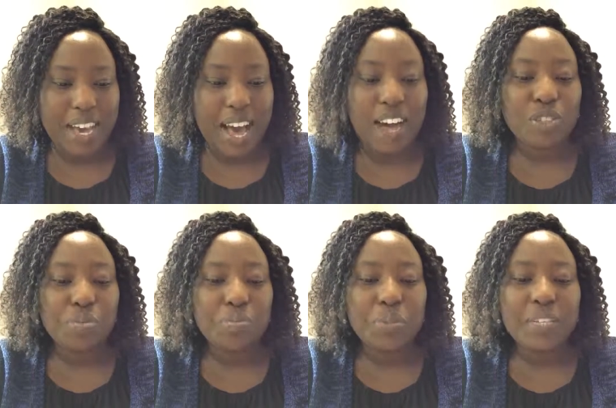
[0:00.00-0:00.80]
How to
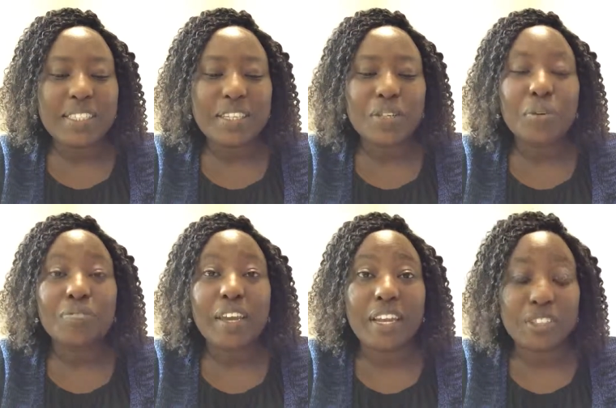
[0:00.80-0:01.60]
build a secure
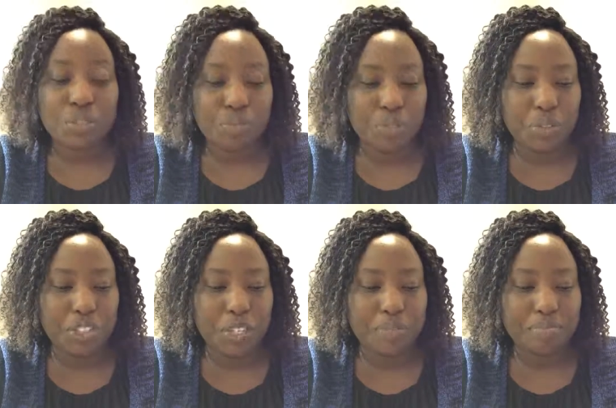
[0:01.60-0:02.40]
financial
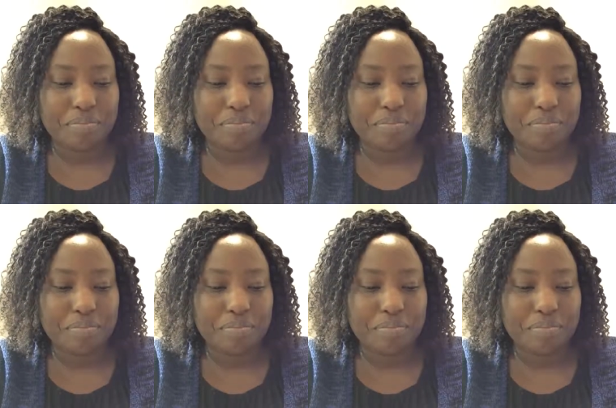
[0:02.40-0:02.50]
future.